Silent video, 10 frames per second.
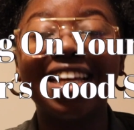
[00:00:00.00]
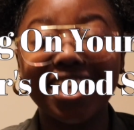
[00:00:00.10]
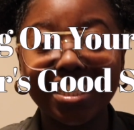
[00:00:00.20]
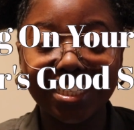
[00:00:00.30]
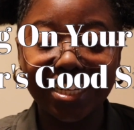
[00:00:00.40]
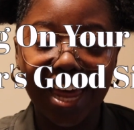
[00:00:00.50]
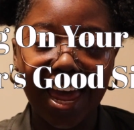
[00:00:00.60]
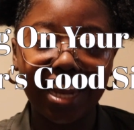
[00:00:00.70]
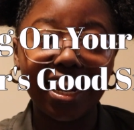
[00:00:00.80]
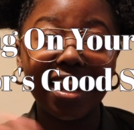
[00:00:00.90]
good
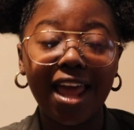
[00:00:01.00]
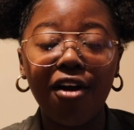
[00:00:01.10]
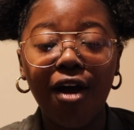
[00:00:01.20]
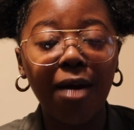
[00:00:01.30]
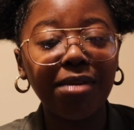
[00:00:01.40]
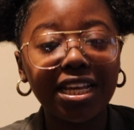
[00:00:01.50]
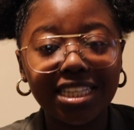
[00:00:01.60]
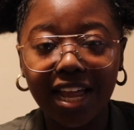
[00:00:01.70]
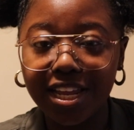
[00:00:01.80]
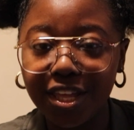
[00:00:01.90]
side. Now, I'm not
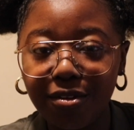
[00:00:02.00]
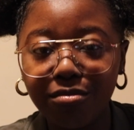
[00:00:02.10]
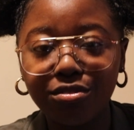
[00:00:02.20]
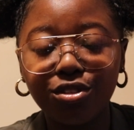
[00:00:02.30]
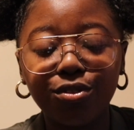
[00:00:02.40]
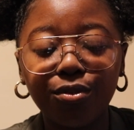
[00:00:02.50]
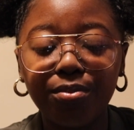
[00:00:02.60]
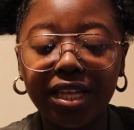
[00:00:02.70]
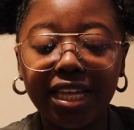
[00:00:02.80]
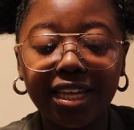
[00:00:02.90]
telling you to
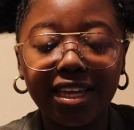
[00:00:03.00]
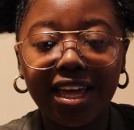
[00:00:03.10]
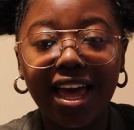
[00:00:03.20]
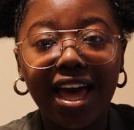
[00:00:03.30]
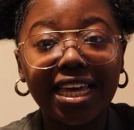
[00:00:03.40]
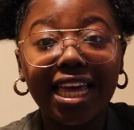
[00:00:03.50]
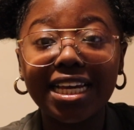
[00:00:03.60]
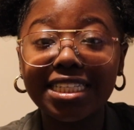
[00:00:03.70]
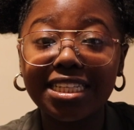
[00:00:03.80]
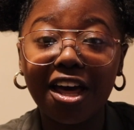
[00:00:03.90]
be a
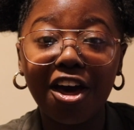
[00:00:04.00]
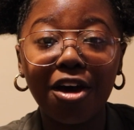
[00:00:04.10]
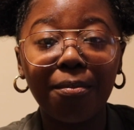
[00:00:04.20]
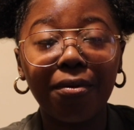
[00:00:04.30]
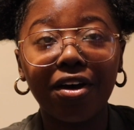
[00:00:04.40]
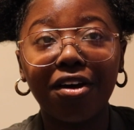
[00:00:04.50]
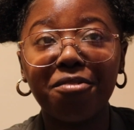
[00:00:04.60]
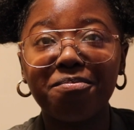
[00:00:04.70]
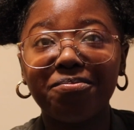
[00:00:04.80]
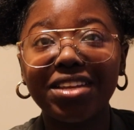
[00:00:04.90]
kiss up,
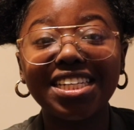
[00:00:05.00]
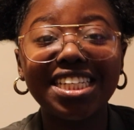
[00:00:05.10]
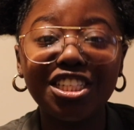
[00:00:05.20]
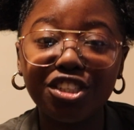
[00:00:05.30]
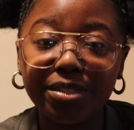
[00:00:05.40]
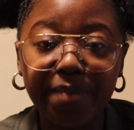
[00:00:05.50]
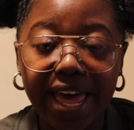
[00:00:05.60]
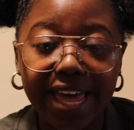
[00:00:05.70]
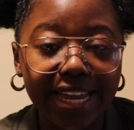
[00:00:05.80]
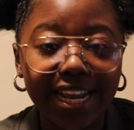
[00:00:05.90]
teacher's
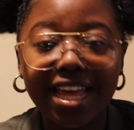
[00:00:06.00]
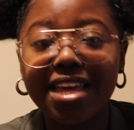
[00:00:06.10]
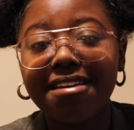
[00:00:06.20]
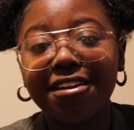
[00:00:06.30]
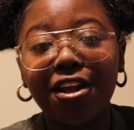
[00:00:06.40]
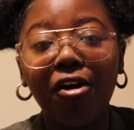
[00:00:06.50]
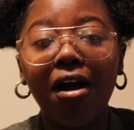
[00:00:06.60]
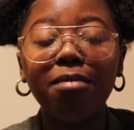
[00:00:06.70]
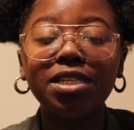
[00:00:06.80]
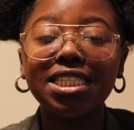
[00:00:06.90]
pet. No,
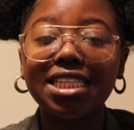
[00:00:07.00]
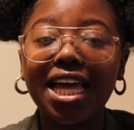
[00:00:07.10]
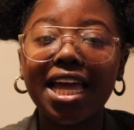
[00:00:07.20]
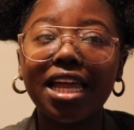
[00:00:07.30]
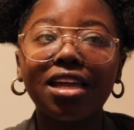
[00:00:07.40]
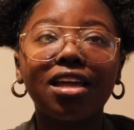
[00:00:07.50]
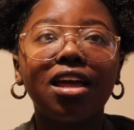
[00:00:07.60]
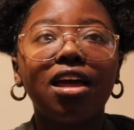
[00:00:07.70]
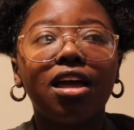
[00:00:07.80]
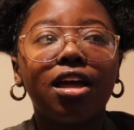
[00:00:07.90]
I'm just saying
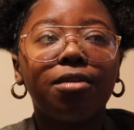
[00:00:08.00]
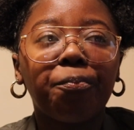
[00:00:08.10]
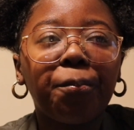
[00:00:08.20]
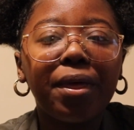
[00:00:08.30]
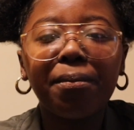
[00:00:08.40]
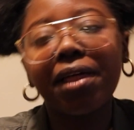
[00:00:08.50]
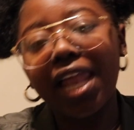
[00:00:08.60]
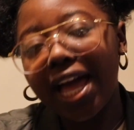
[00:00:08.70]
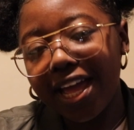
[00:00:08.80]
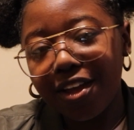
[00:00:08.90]
be
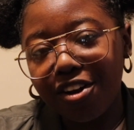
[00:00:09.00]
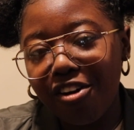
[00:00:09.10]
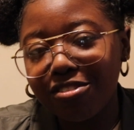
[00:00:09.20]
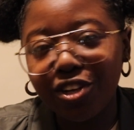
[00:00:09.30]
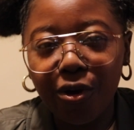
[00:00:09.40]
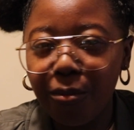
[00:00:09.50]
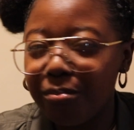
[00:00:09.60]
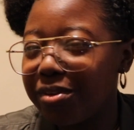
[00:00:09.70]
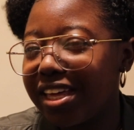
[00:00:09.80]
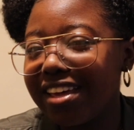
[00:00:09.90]
polite, you know. Don't
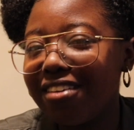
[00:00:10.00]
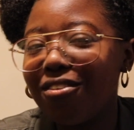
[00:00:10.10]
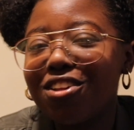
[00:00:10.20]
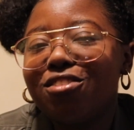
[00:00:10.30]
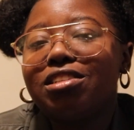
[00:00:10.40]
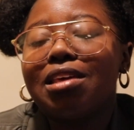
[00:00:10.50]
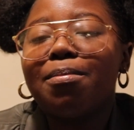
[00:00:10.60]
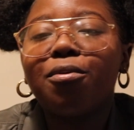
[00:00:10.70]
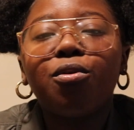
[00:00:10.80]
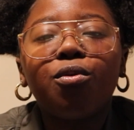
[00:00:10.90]
be one of those
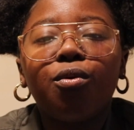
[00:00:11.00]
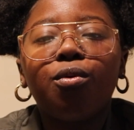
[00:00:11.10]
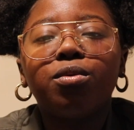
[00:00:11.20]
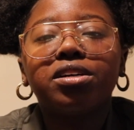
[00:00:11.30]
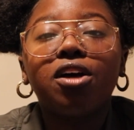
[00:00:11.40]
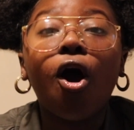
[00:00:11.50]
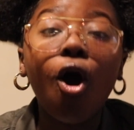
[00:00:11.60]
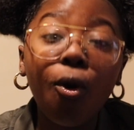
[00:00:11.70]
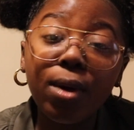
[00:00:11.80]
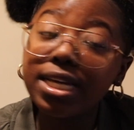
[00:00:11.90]
people who
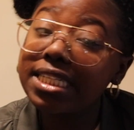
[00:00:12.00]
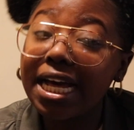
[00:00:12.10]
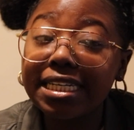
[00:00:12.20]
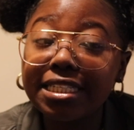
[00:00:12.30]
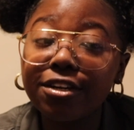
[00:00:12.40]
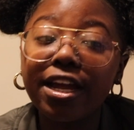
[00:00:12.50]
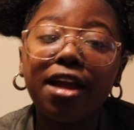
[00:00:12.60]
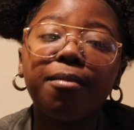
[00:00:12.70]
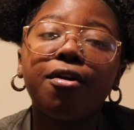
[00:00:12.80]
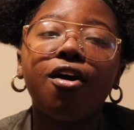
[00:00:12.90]
always has their
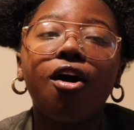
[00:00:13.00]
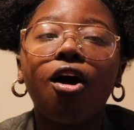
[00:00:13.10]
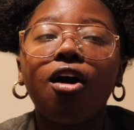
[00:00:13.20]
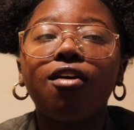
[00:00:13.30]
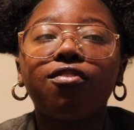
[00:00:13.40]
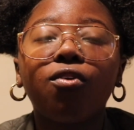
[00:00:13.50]
camera off,